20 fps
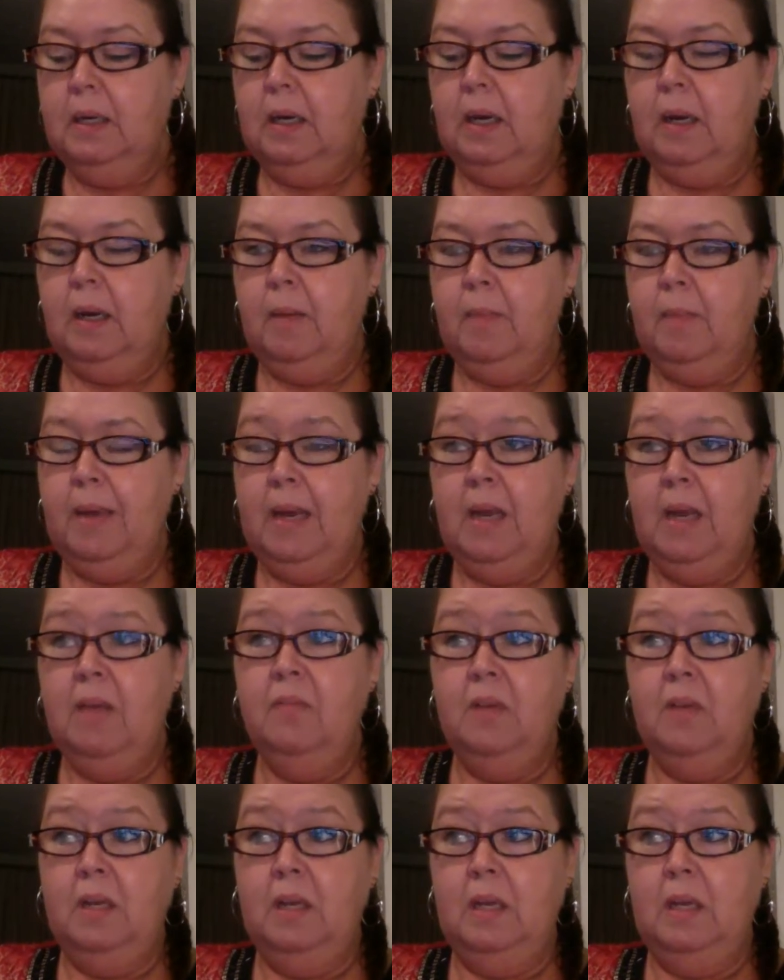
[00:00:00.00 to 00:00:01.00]
And
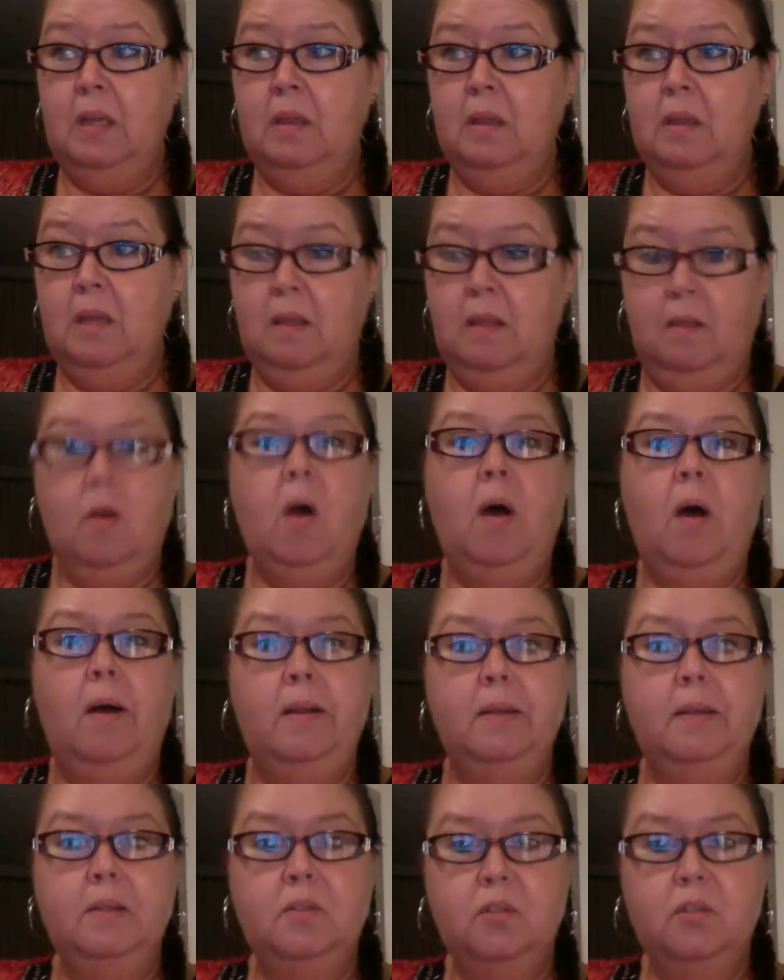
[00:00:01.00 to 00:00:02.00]
even in the
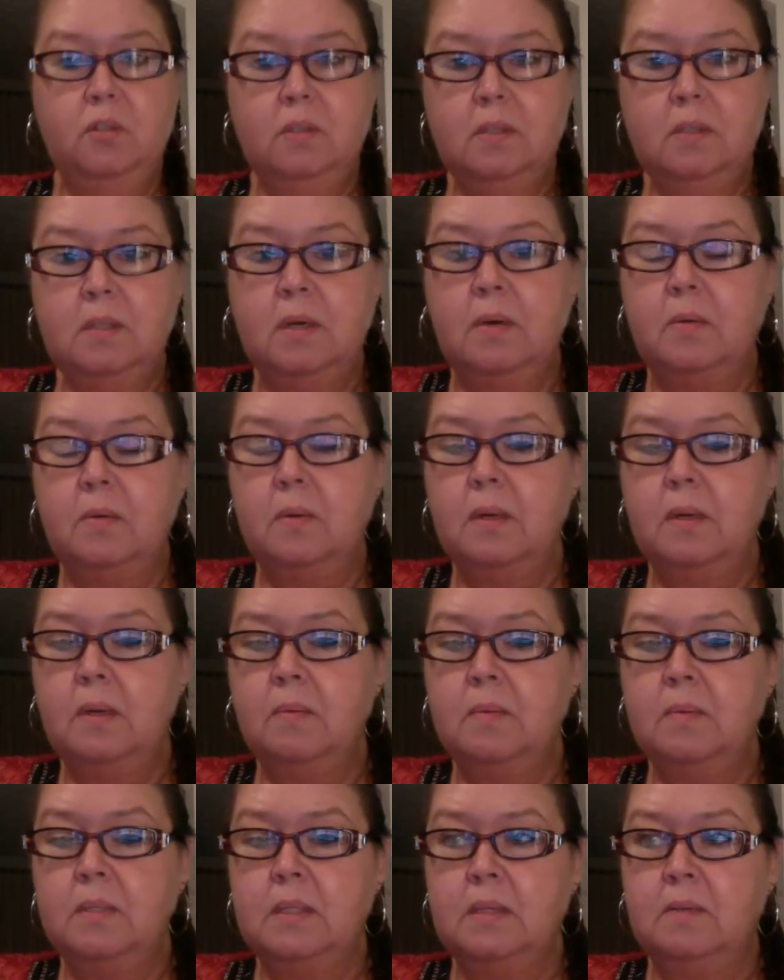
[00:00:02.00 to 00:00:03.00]
college. So
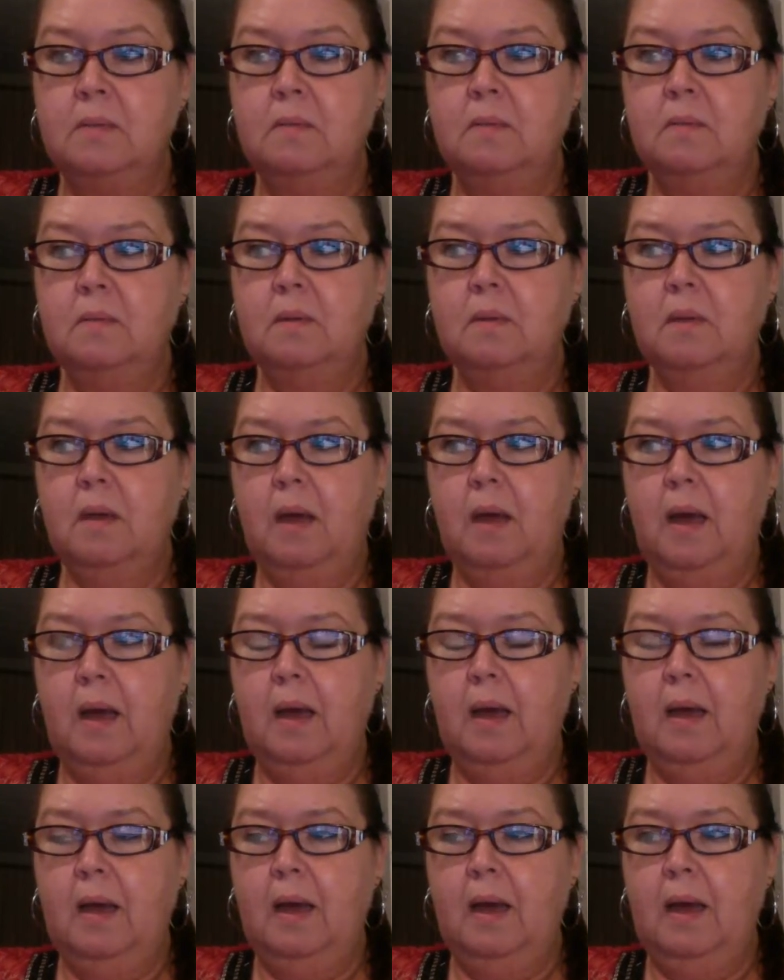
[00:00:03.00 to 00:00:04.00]
it was
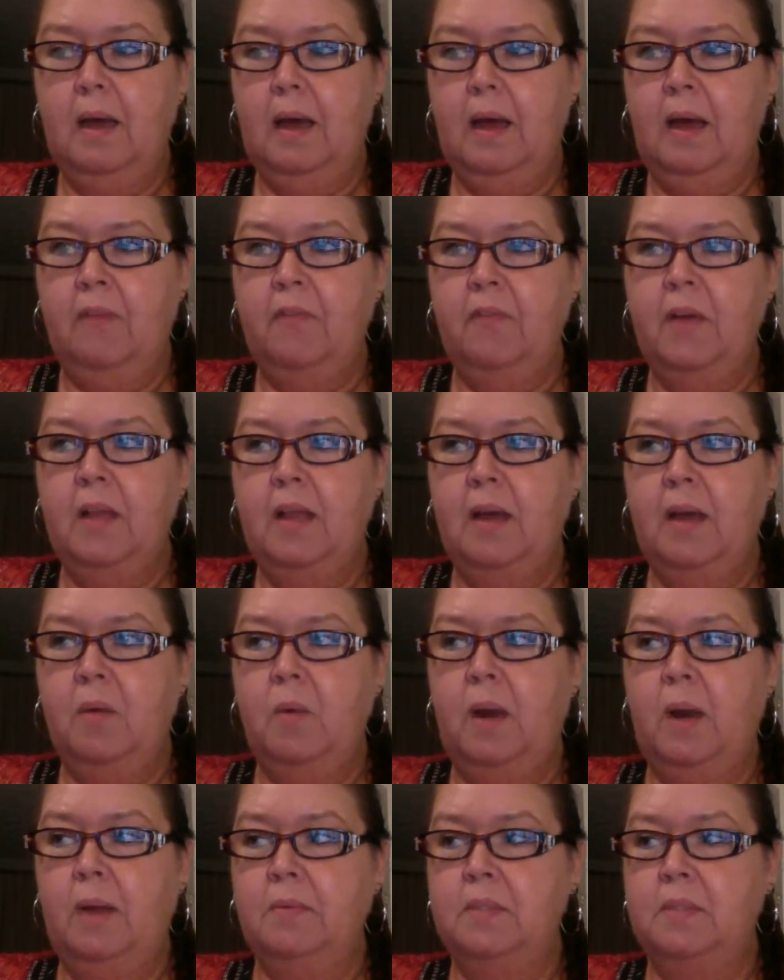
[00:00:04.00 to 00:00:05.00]
I felt like
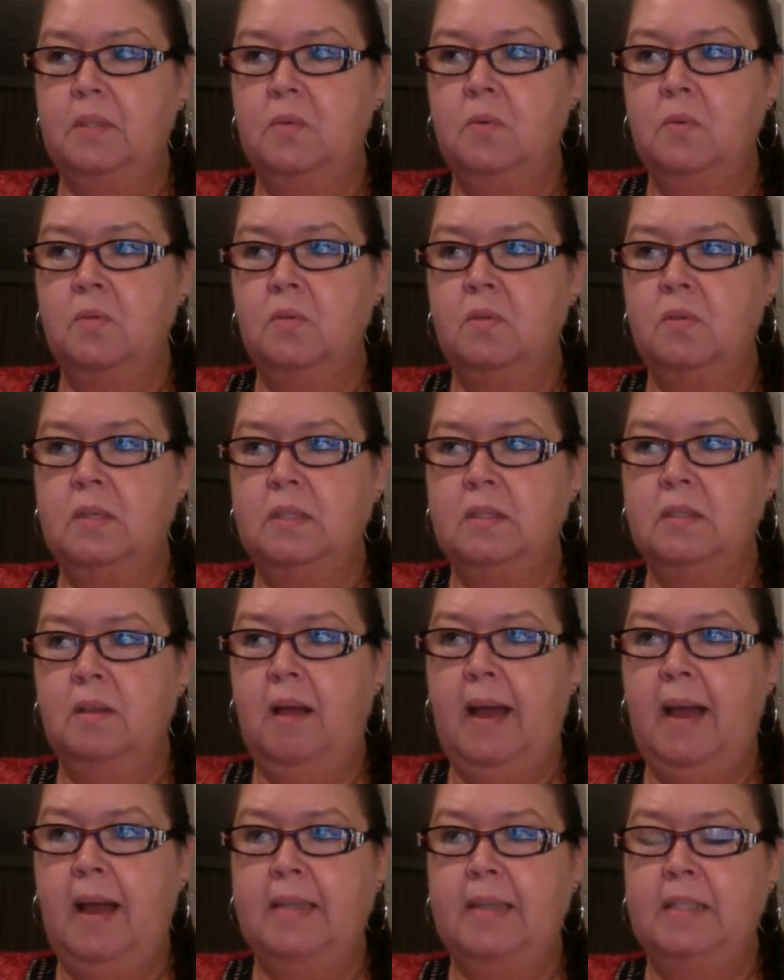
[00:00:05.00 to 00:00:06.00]
when I was going through this
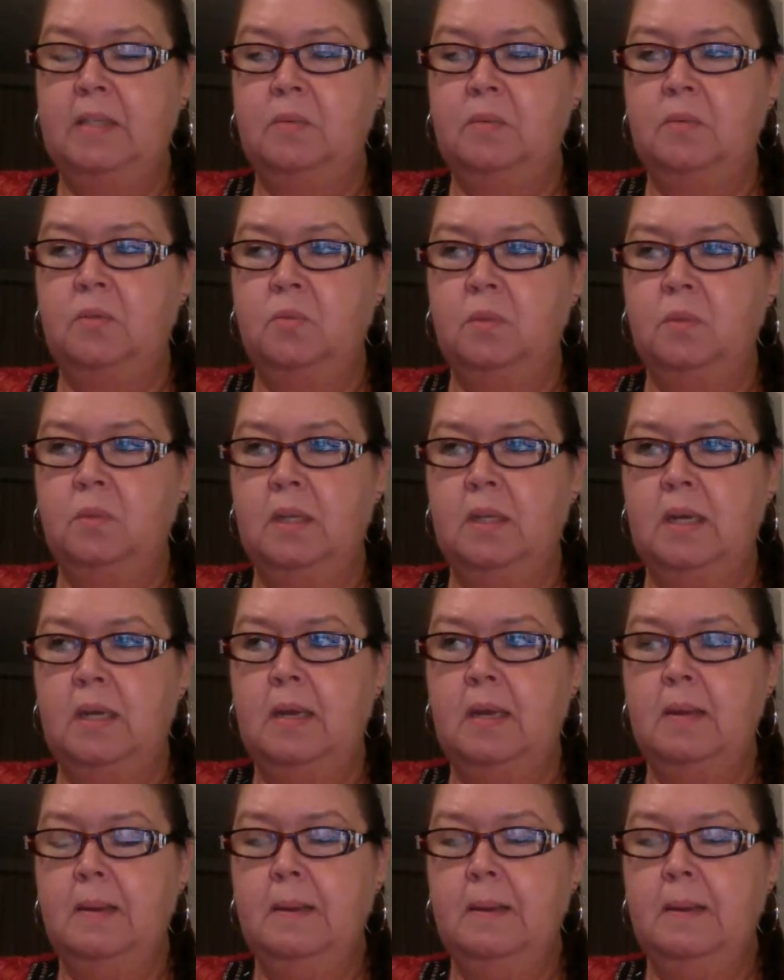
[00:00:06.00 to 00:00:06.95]
class, it was really